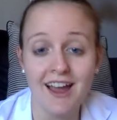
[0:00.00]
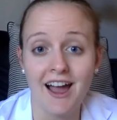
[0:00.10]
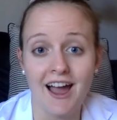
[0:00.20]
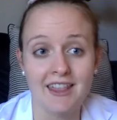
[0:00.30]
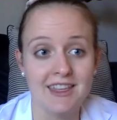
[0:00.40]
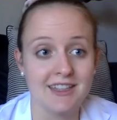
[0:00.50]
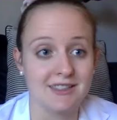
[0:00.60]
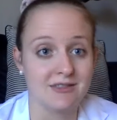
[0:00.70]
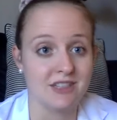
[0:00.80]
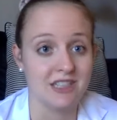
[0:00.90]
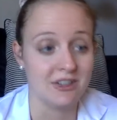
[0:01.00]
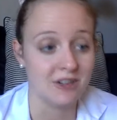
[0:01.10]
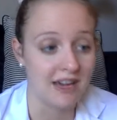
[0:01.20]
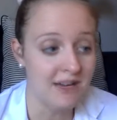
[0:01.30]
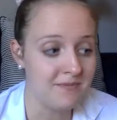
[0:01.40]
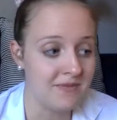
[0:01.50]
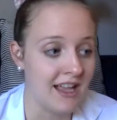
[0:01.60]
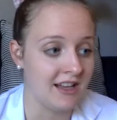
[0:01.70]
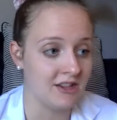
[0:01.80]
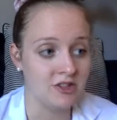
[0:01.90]
I think it's really great,
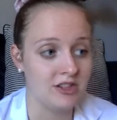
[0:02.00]
and it